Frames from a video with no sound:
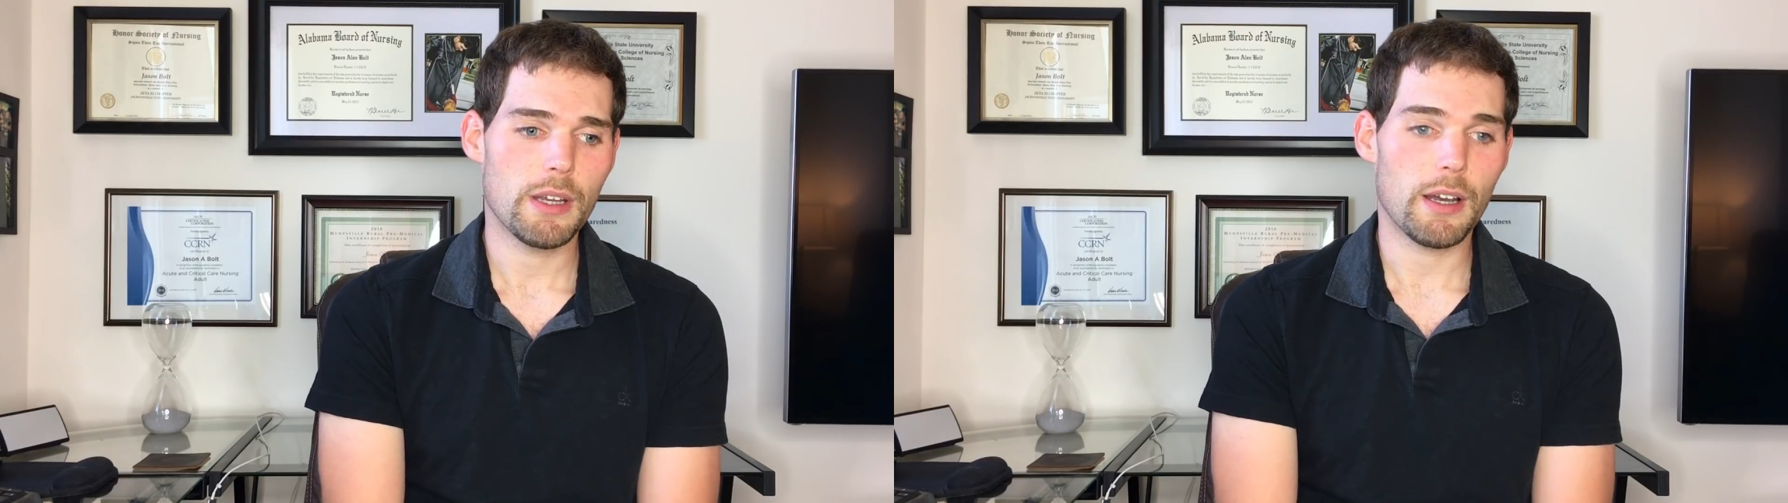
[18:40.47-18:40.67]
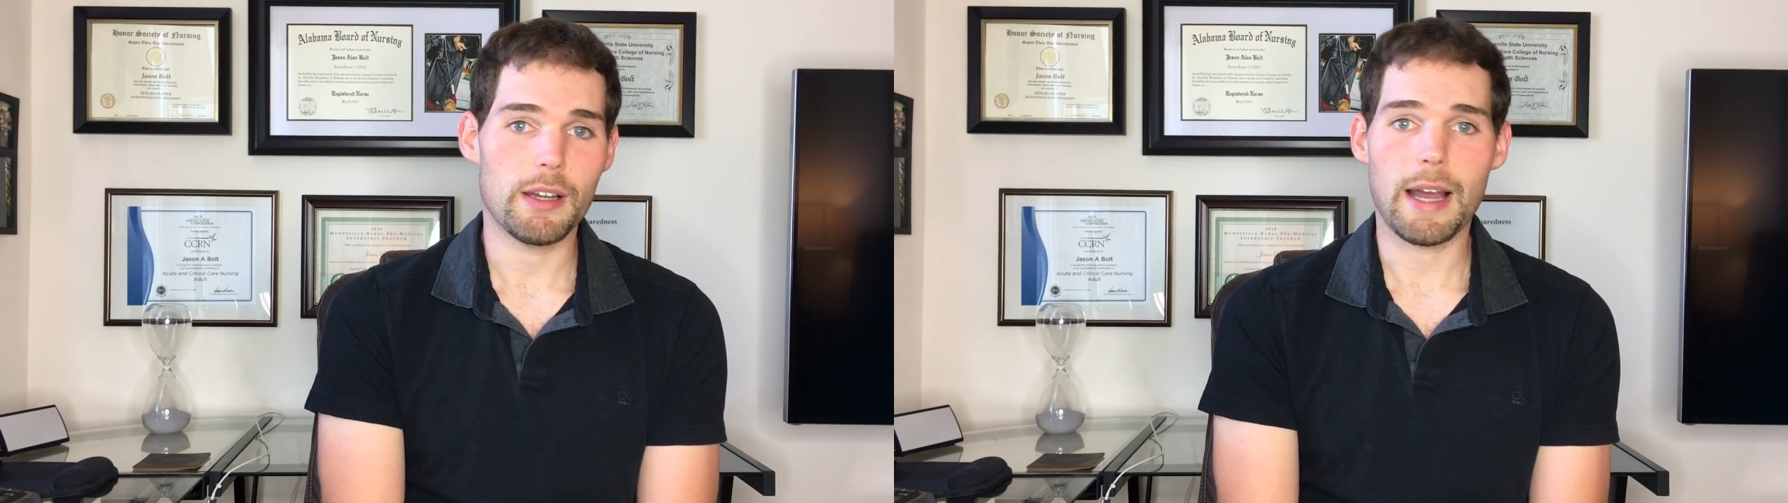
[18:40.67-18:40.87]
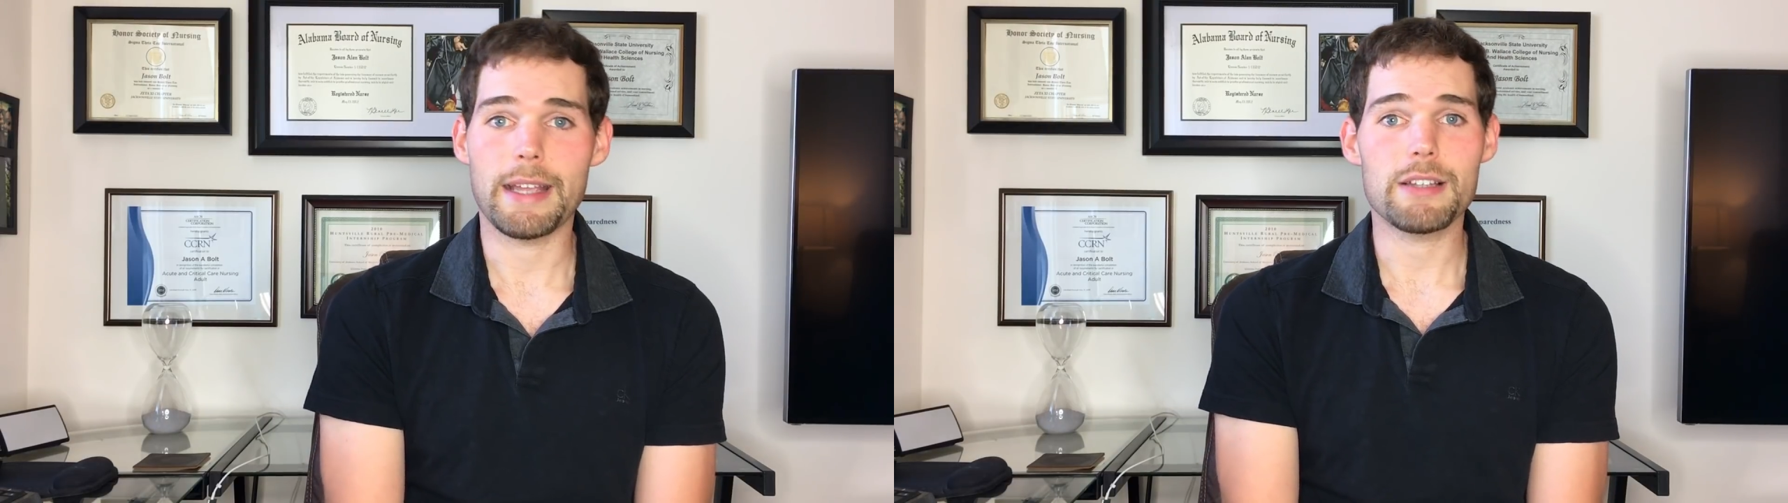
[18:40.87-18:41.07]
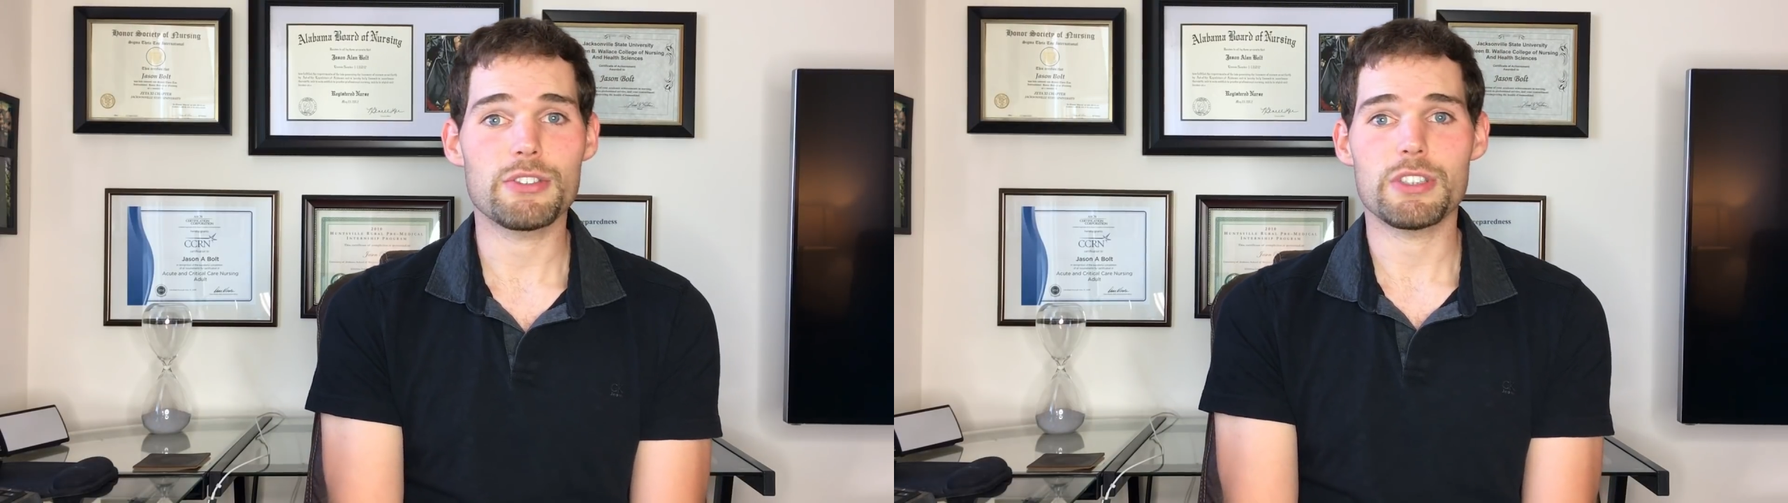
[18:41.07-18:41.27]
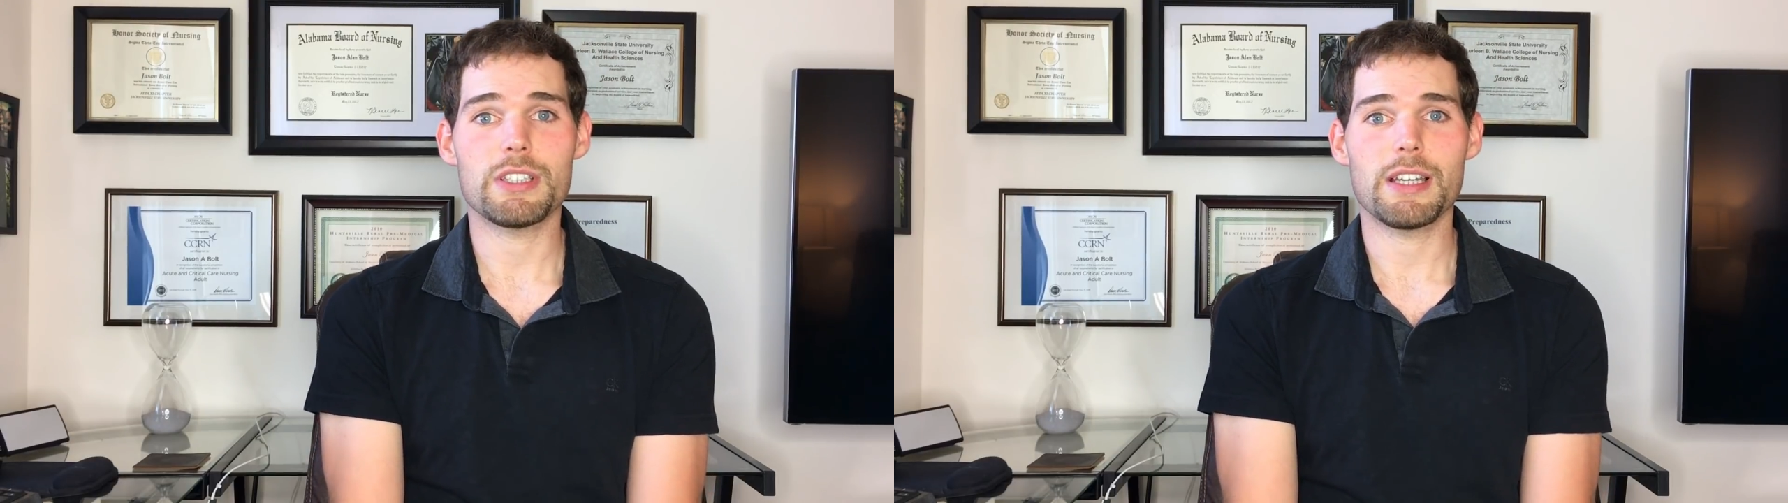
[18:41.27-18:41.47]
I guess
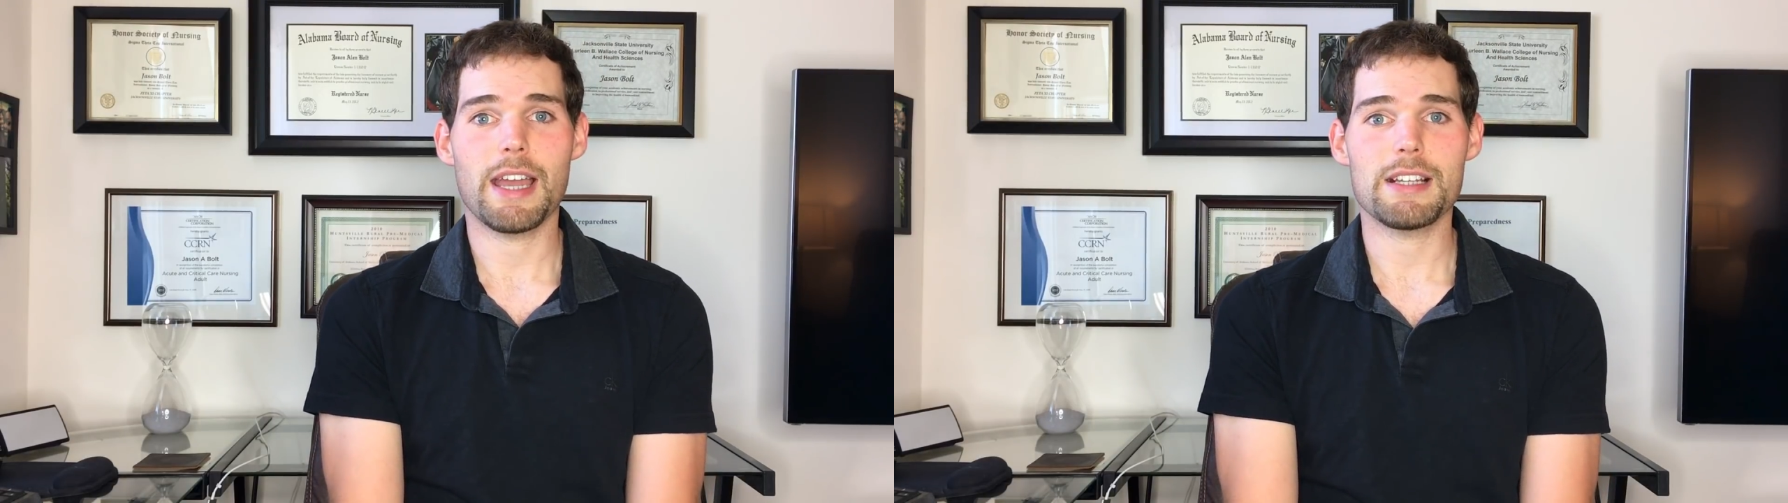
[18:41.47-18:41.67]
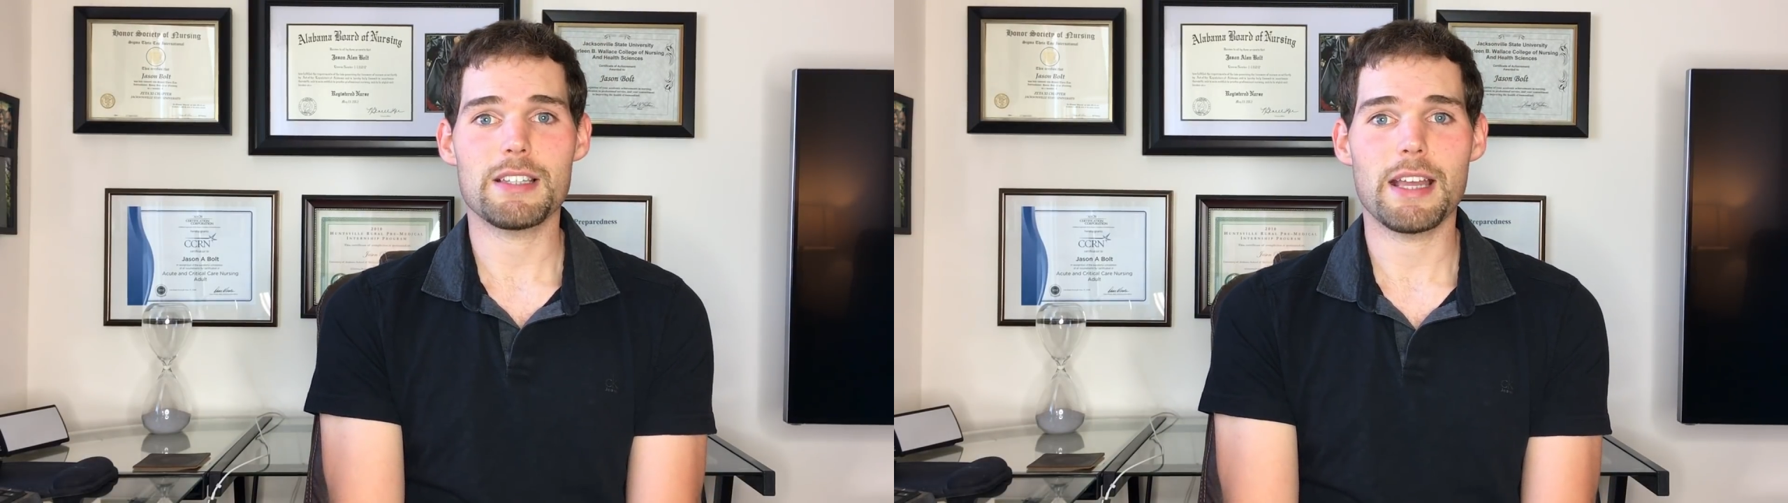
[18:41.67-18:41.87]
just in case